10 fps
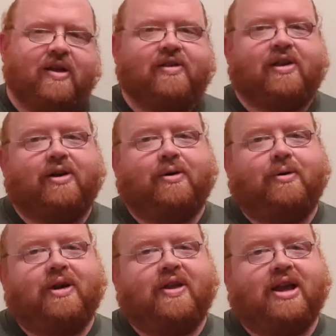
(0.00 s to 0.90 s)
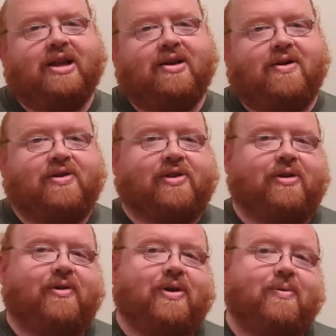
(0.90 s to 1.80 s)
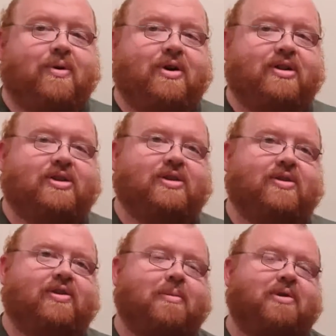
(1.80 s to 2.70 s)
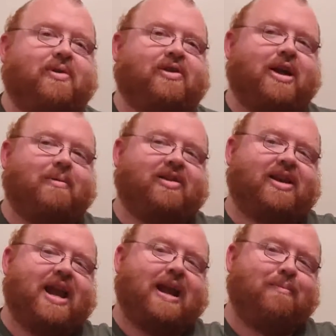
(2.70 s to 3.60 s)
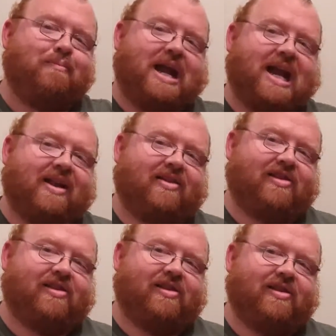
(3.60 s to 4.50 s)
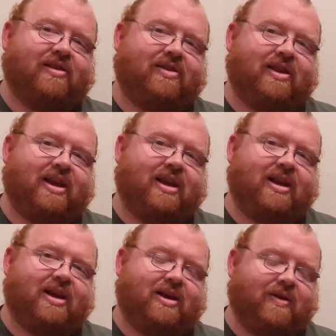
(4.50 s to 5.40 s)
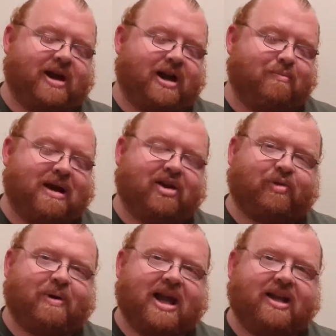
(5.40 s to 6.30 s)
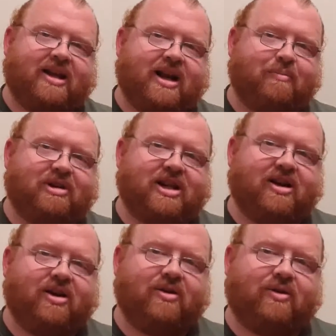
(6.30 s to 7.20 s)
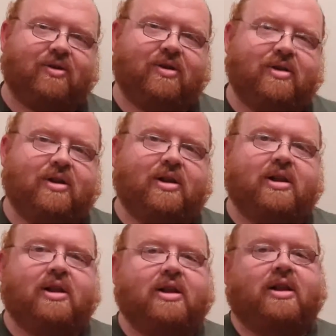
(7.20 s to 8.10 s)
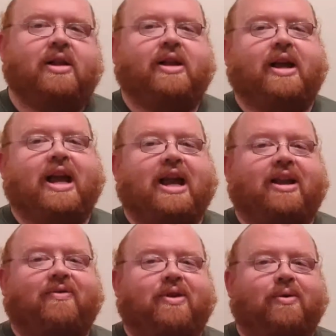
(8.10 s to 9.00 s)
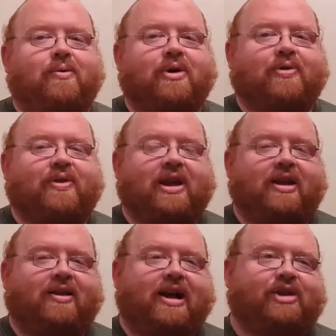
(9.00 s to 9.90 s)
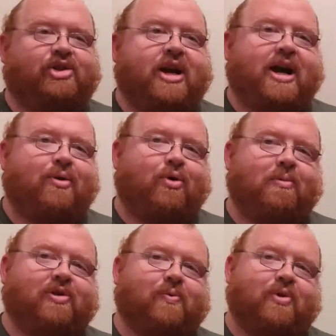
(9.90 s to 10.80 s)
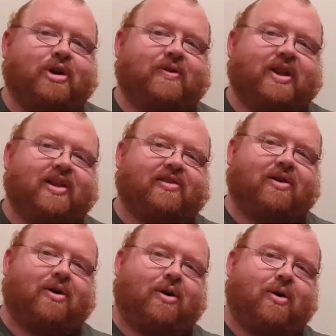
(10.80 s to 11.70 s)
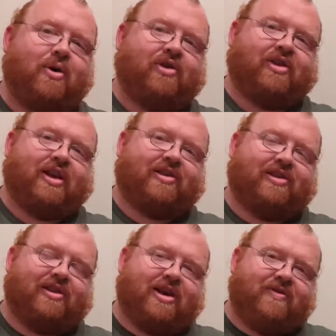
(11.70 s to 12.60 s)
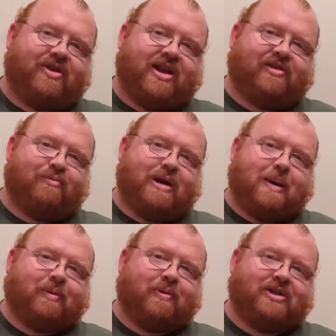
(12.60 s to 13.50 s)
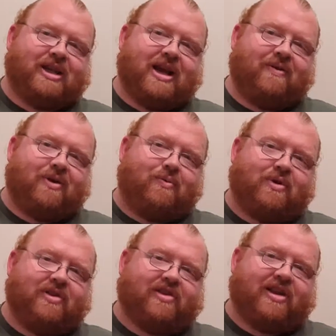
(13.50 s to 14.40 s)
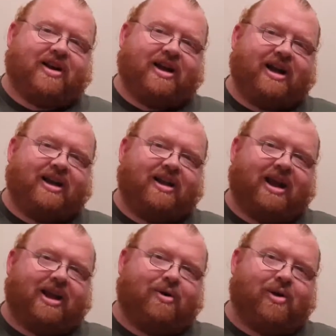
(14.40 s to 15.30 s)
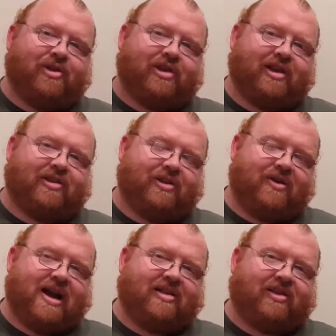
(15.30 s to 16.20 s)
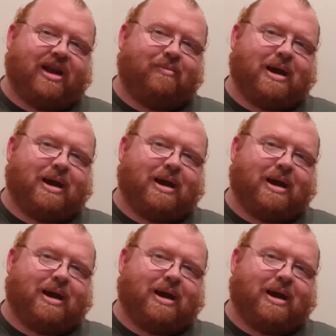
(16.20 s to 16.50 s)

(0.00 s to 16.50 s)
So, and then also, if you want, some of those come as game mats, the kind of mouse pad kind of material. And if you want the like ginormous one that is all 6 of the desert maps put together on one side and all 6 of the grassland